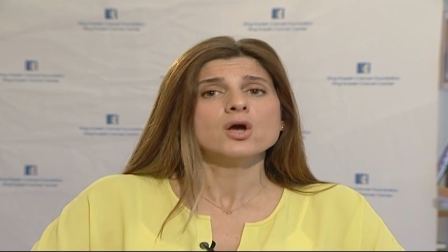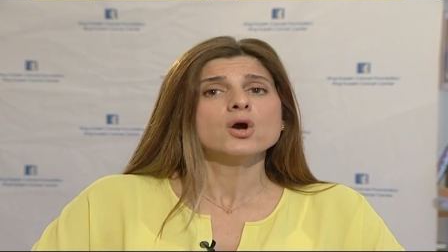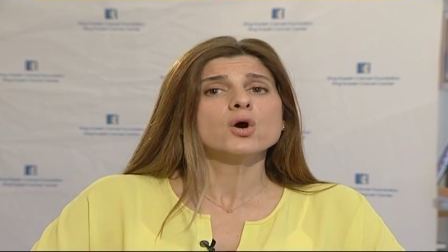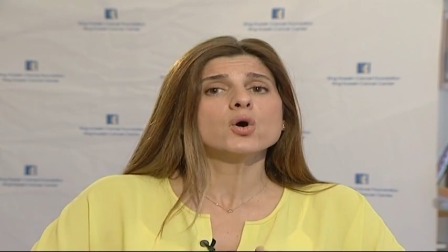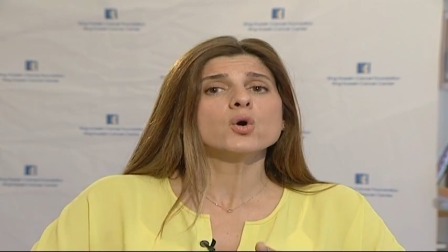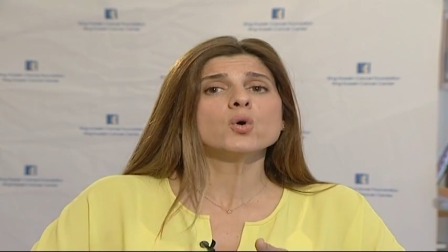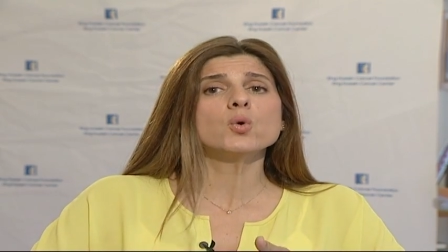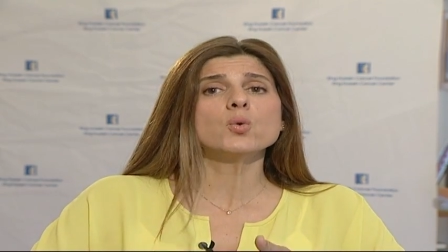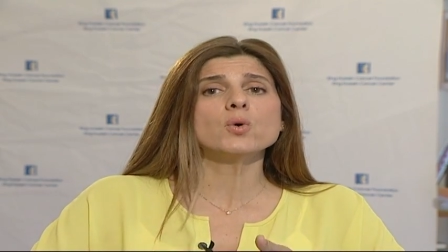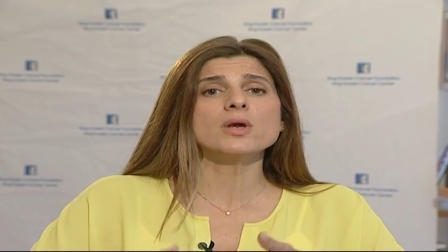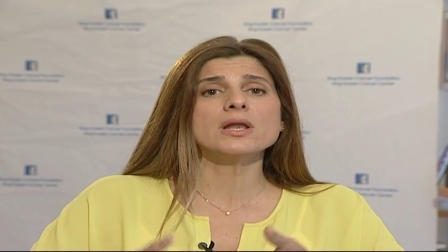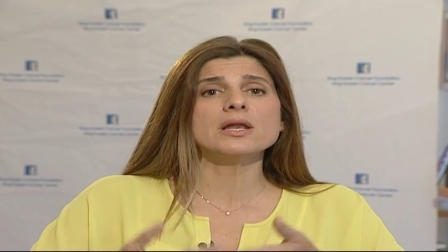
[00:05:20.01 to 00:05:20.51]

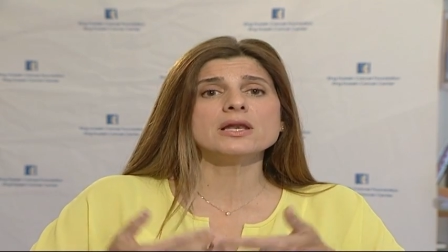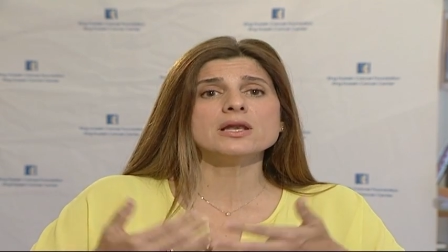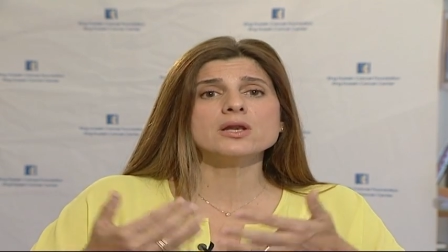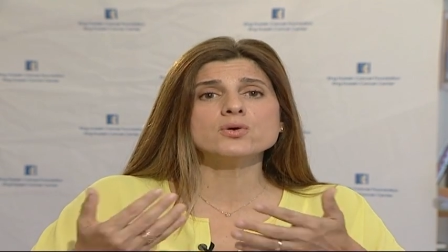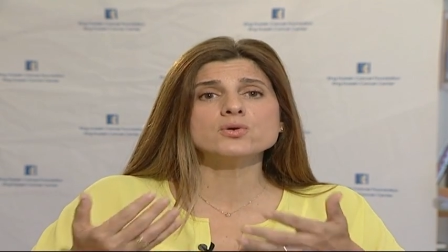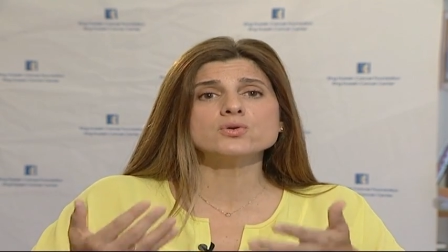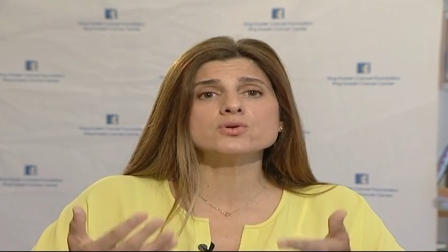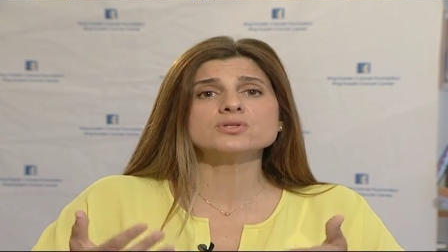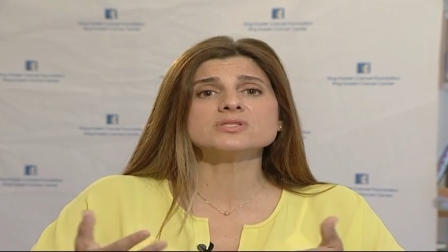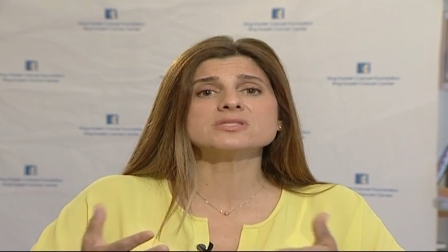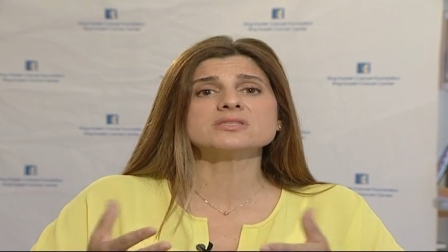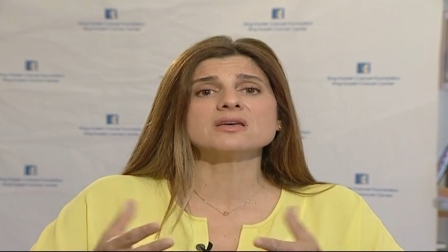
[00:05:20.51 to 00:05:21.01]
who will
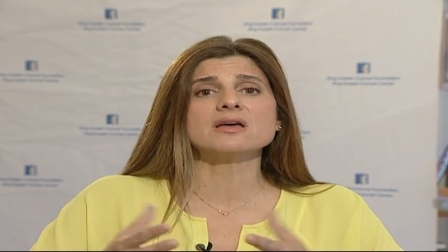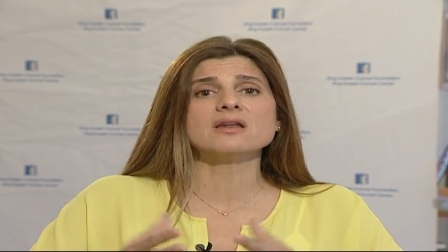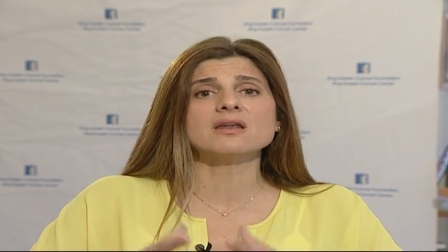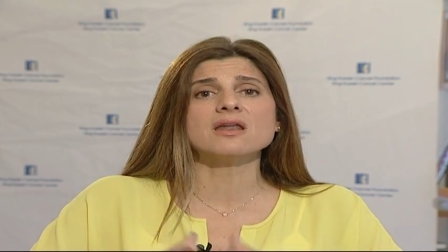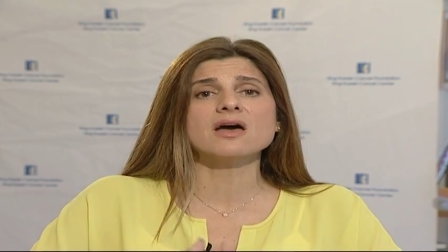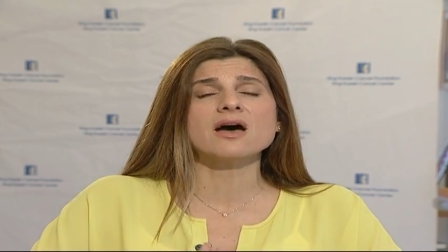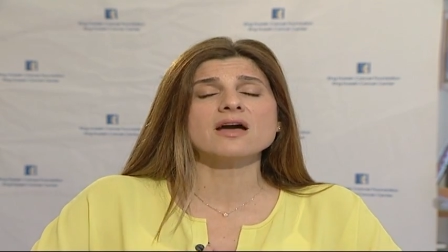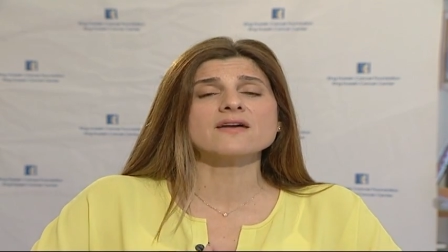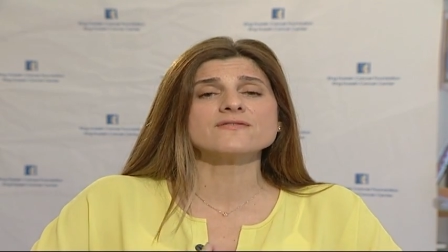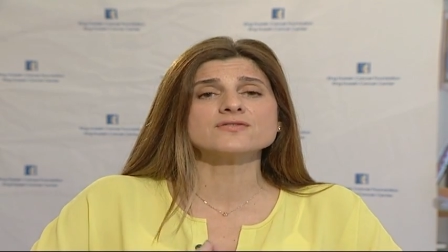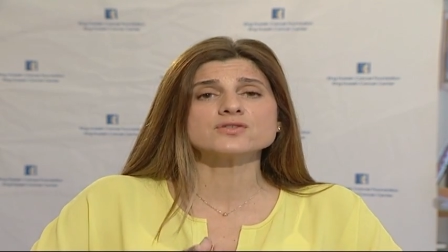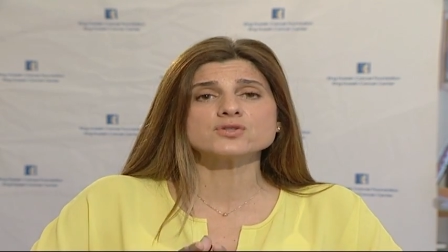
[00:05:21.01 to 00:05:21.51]
lose their
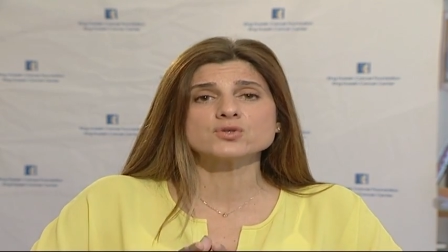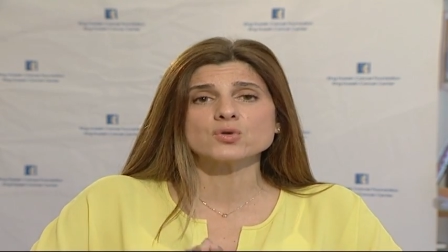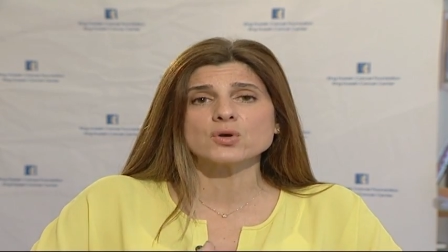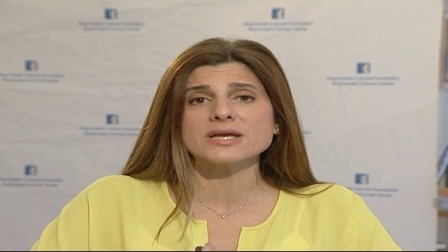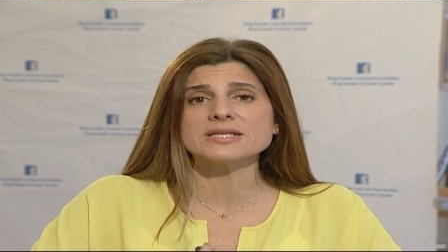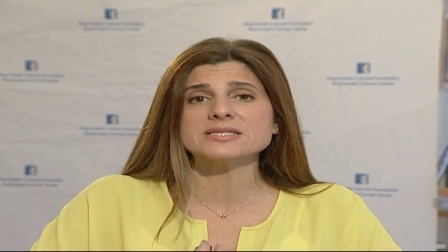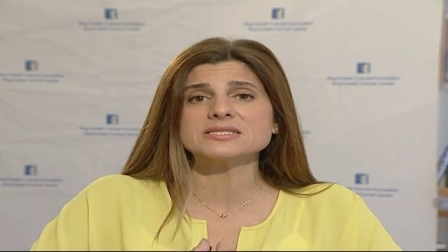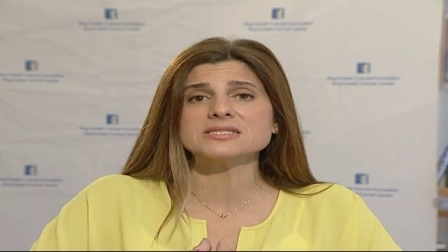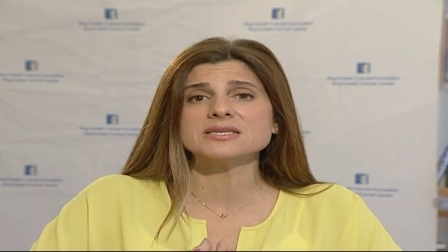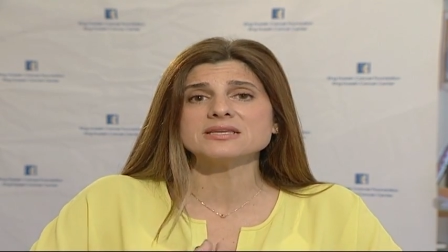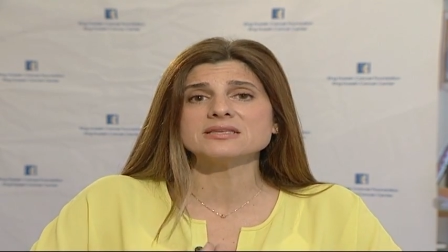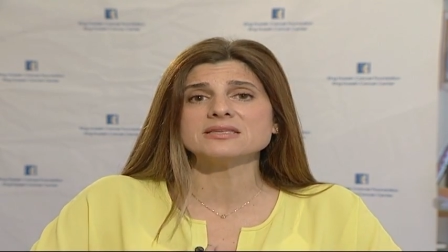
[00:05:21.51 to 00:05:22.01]
lives to
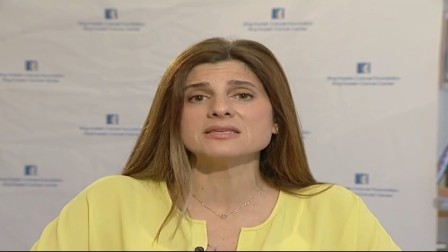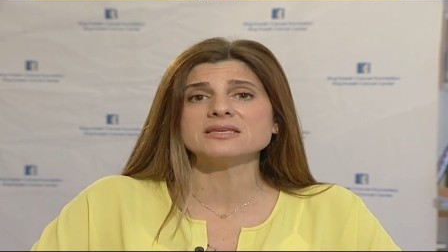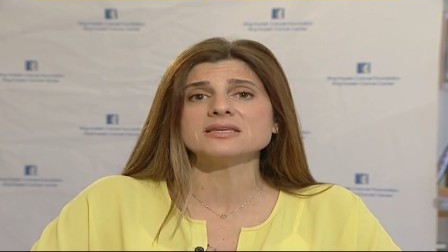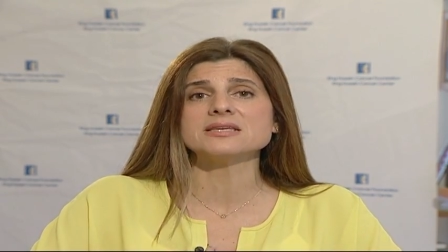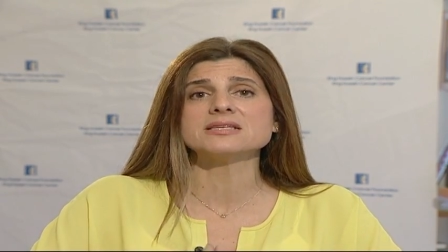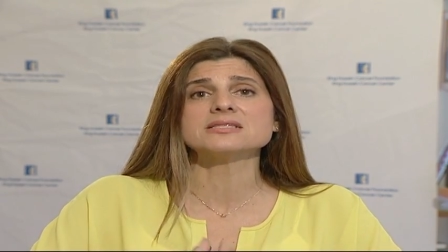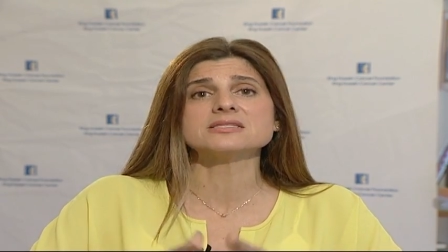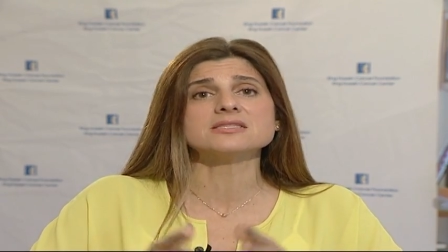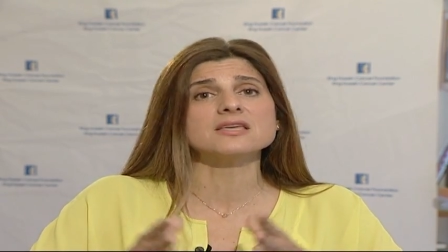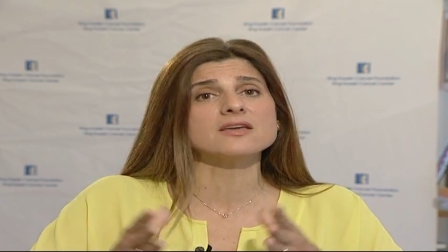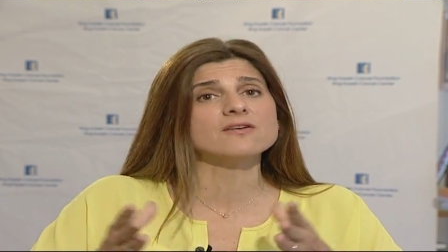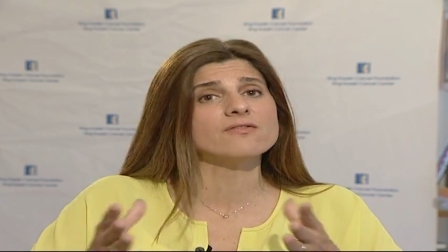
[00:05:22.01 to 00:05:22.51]

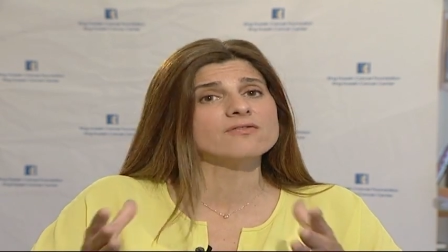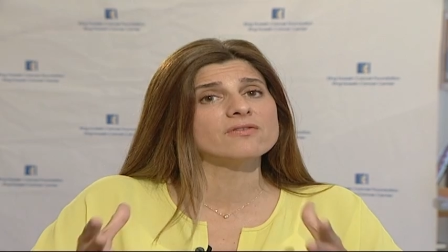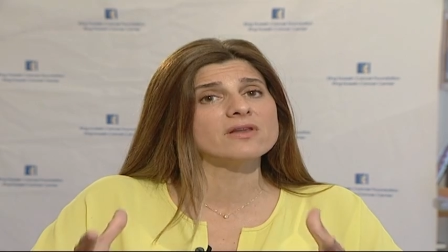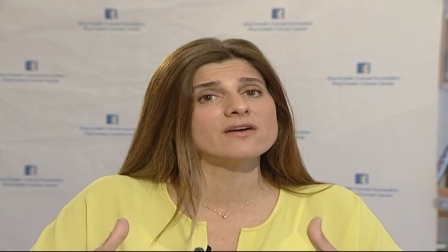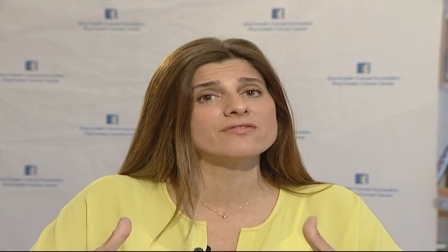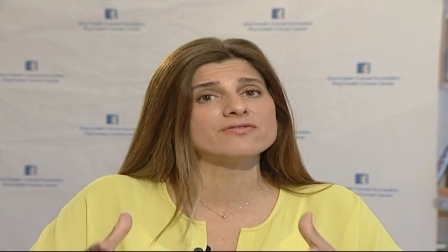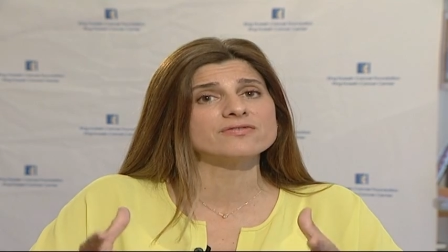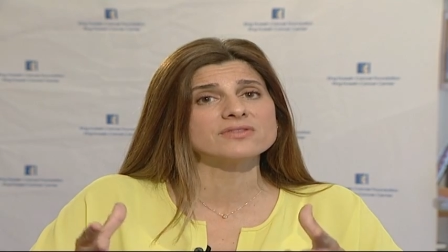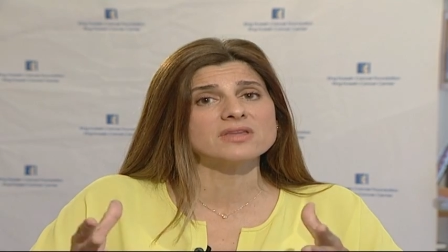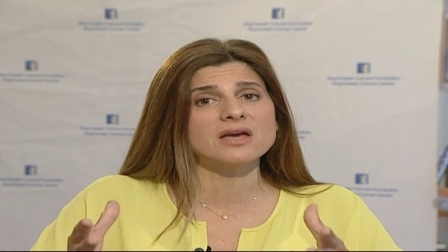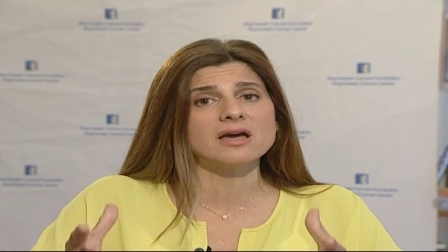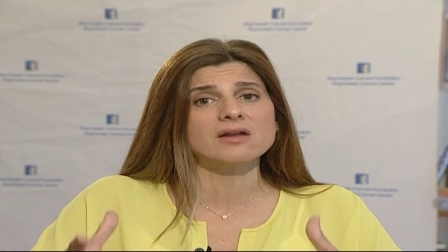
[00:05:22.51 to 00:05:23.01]
NCDs if
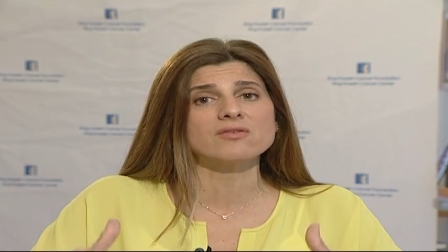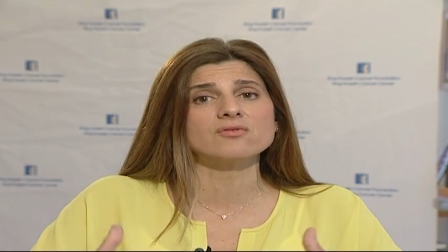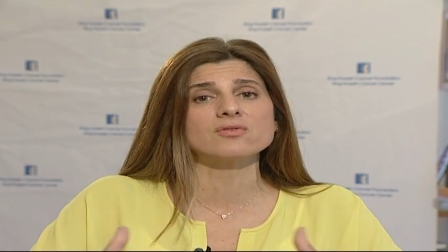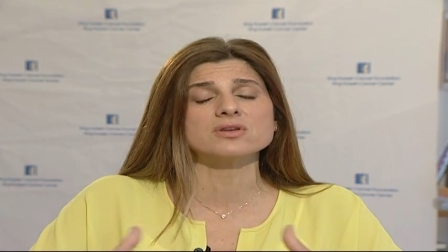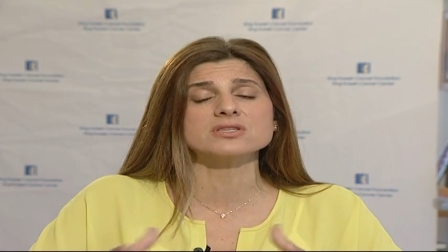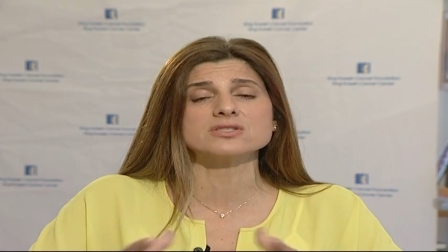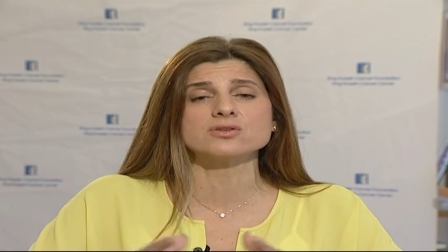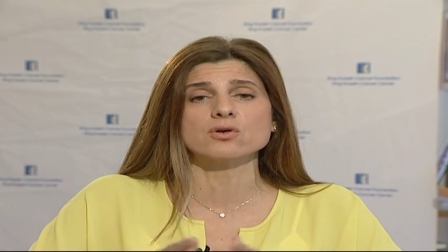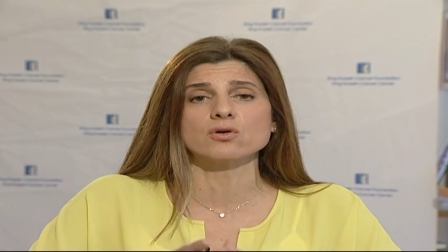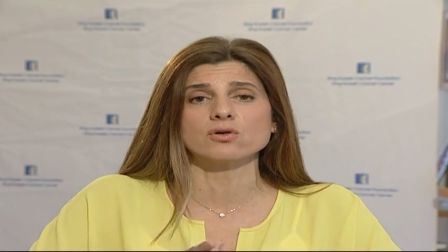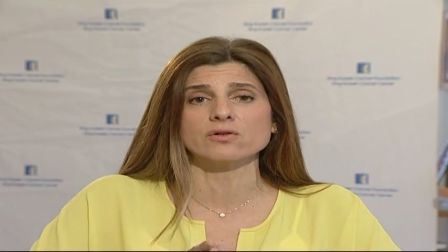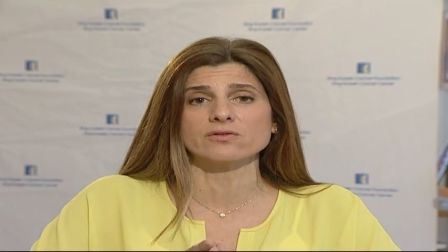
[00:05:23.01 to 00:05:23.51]
left
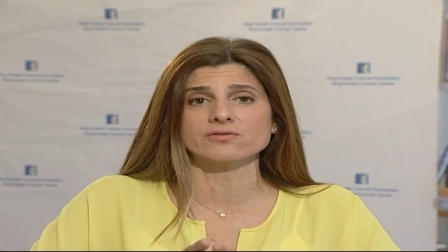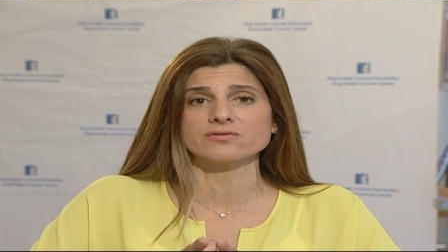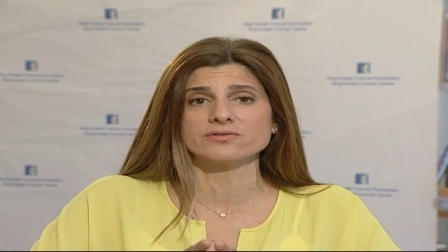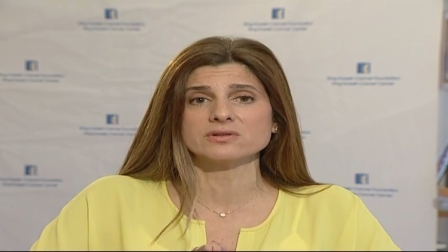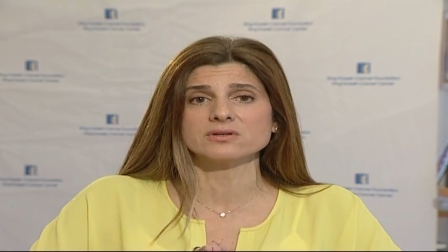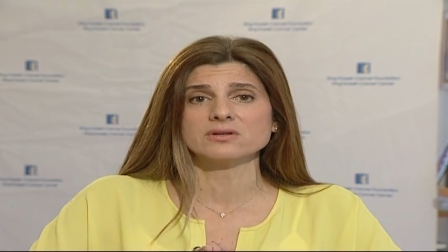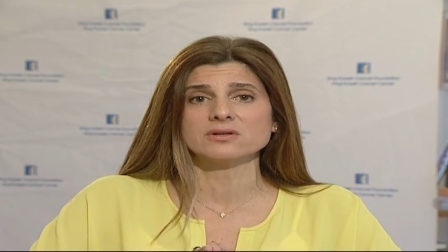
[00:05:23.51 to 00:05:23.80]
unresolved?